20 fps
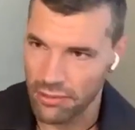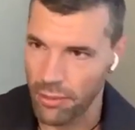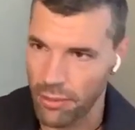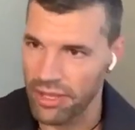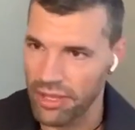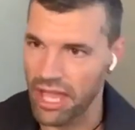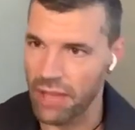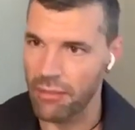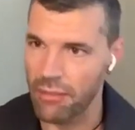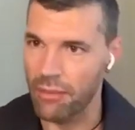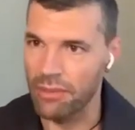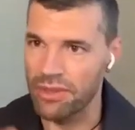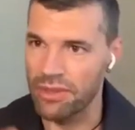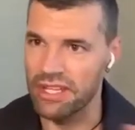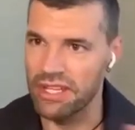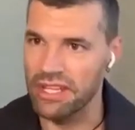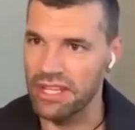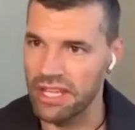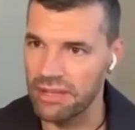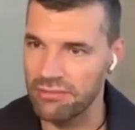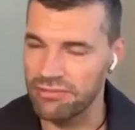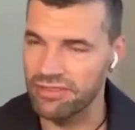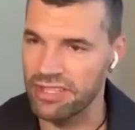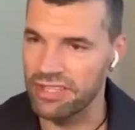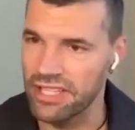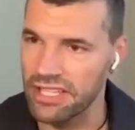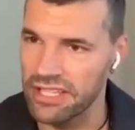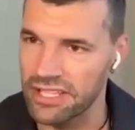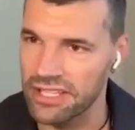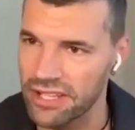when we came up with the name
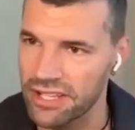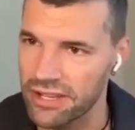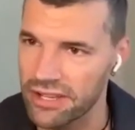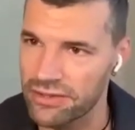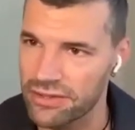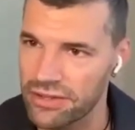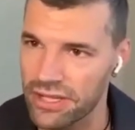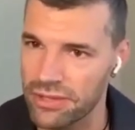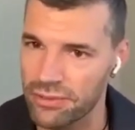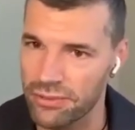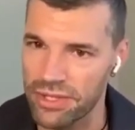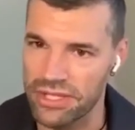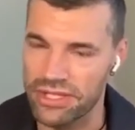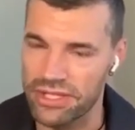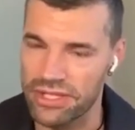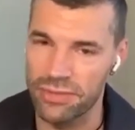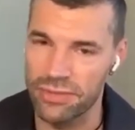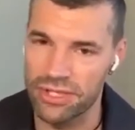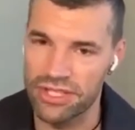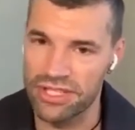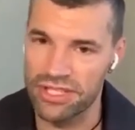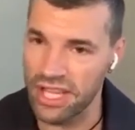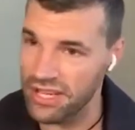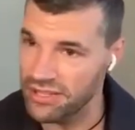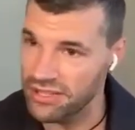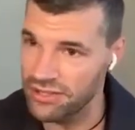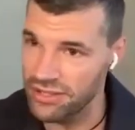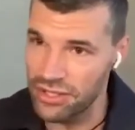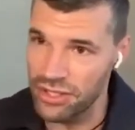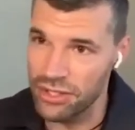for King and Country, we
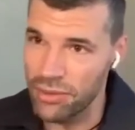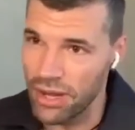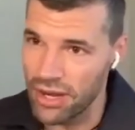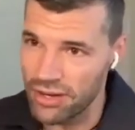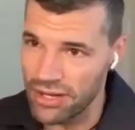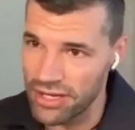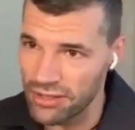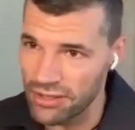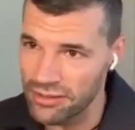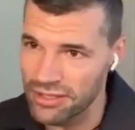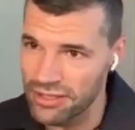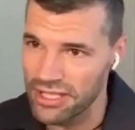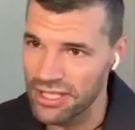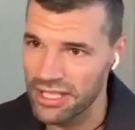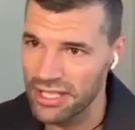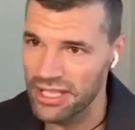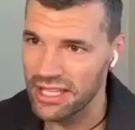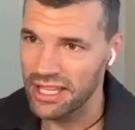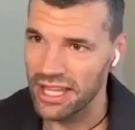checked the URL.